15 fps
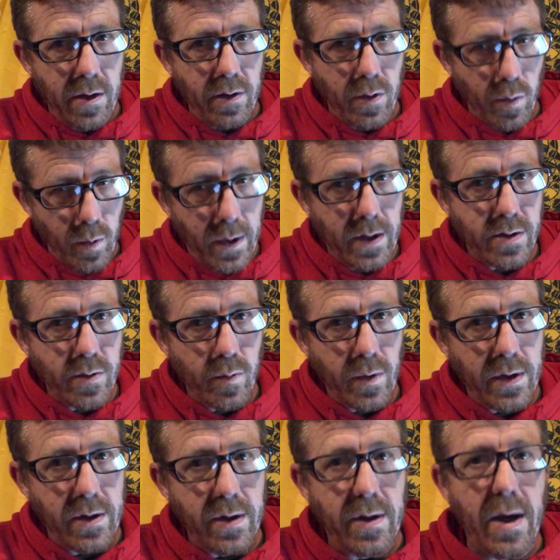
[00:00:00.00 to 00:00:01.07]
The reason
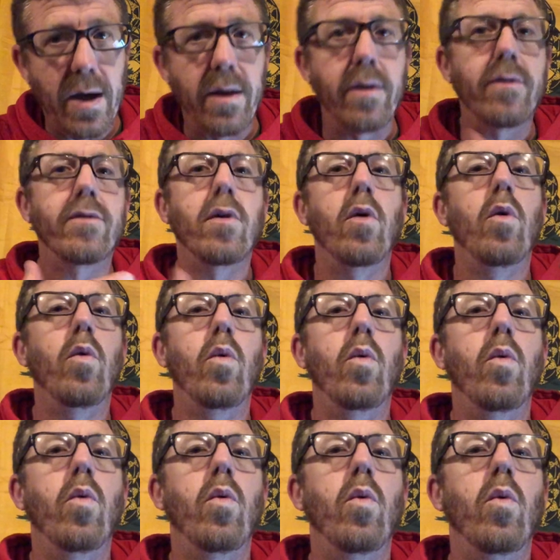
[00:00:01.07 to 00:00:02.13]
we did that is so
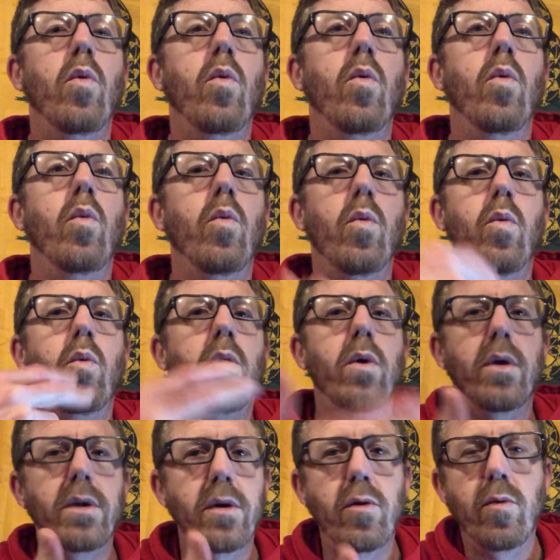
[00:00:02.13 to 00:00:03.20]

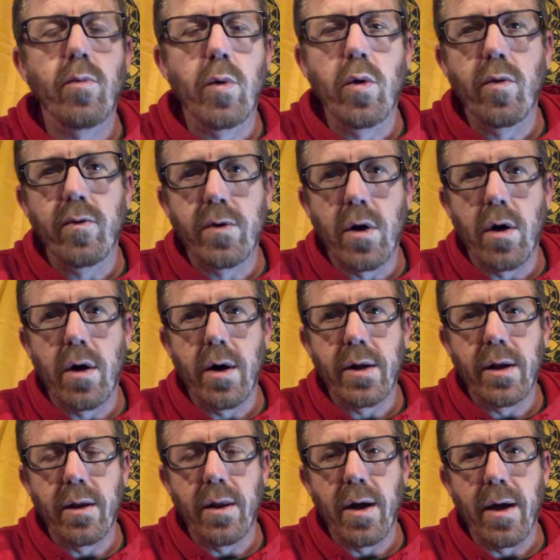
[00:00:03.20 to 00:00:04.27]
when you moved
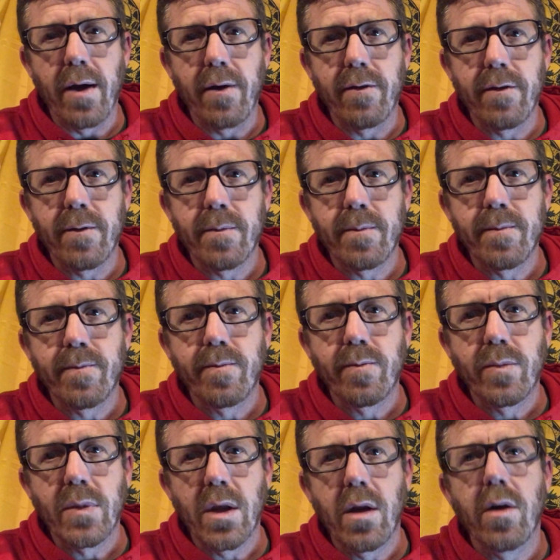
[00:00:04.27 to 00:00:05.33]
on in life,
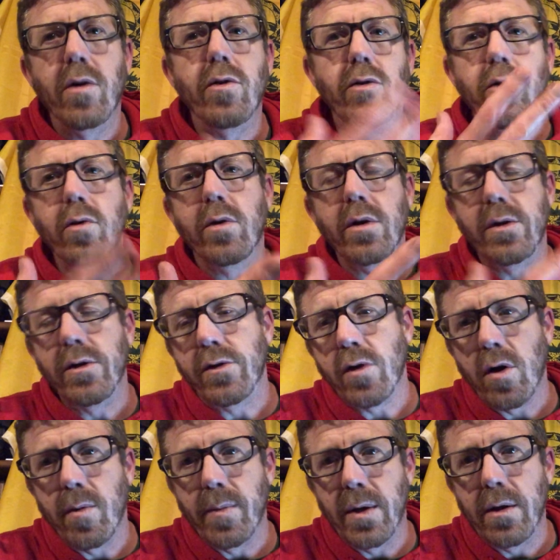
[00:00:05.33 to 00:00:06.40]
you could
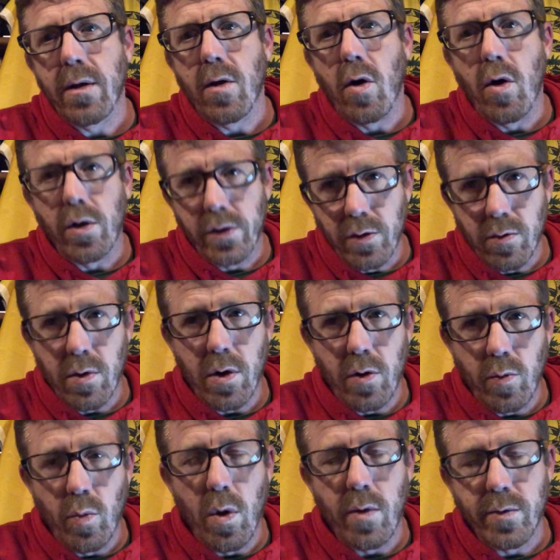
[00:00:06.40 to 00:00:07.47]
determine on your
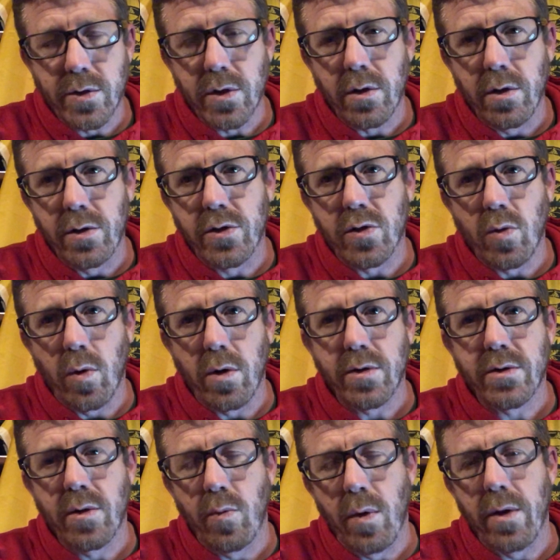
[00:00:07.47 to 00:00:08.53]
own what was a good
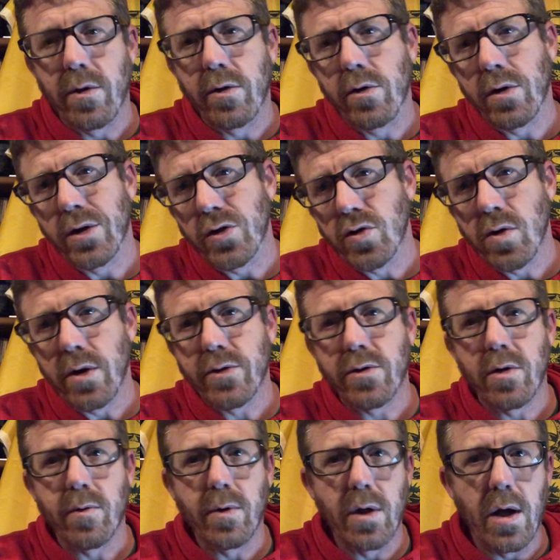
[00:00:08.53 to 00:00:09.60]
source, whether you could trust
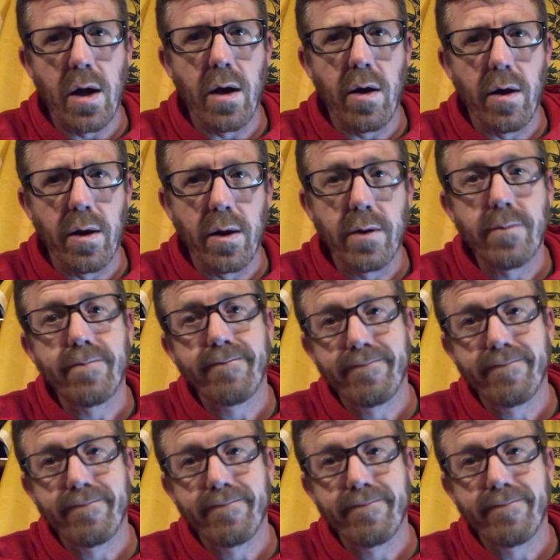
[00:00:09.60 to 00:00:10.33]
it or rely on it.